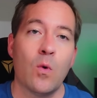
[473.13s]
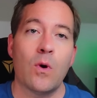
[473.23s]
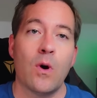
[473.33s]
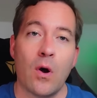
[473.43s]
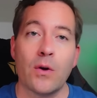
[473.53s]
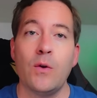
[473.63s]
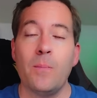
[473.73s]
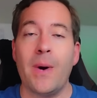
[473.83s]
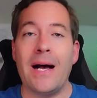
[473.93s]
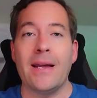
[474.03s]
Or are you
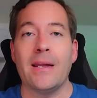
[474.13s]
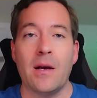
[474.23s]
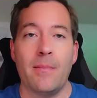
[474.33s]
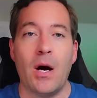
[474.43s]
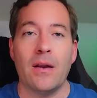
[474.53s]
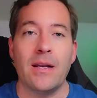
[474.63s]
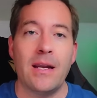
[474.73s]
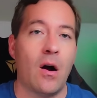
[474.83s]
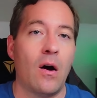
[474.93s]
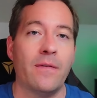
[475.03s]
buying
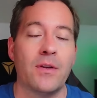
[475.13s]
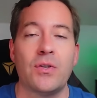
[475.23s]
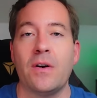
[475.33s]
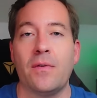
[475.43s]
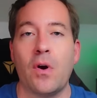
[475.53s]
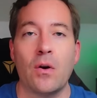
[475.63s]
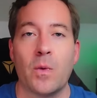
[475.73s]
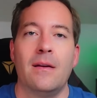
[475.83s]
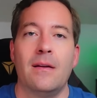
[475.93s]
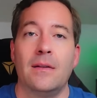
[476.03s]
commodity off the shelf
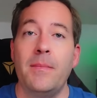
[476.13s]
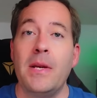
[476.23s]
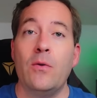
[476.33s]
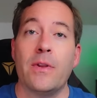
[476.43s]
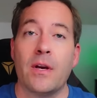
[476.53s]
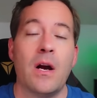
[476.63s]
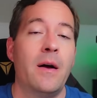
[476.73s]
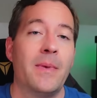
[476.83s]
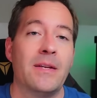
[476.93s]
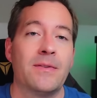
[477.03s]
hardware? Let me know in the
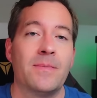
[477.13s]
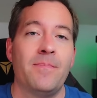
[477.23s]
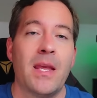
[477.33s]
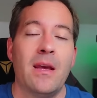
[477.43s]
comments.